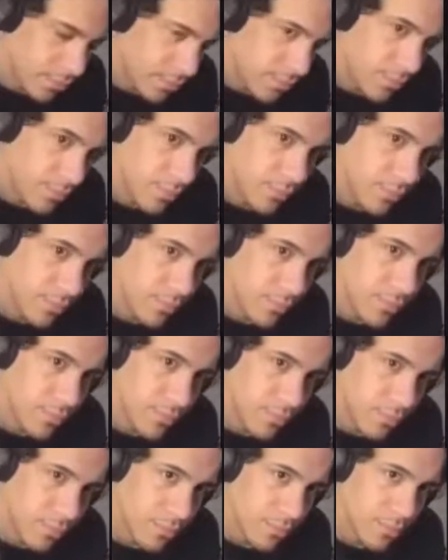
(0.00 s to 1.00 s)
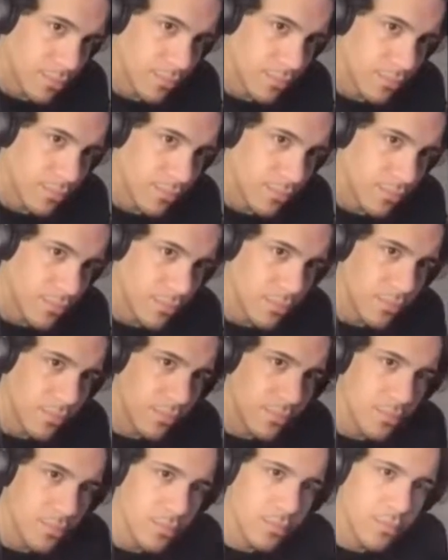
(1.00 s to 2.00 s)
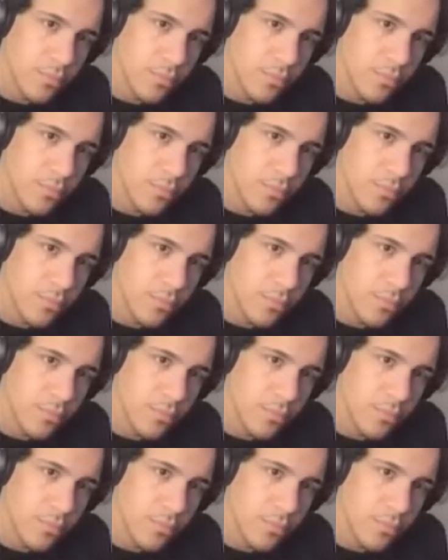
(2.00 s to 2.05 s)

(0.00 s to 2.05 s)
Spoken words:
(silent)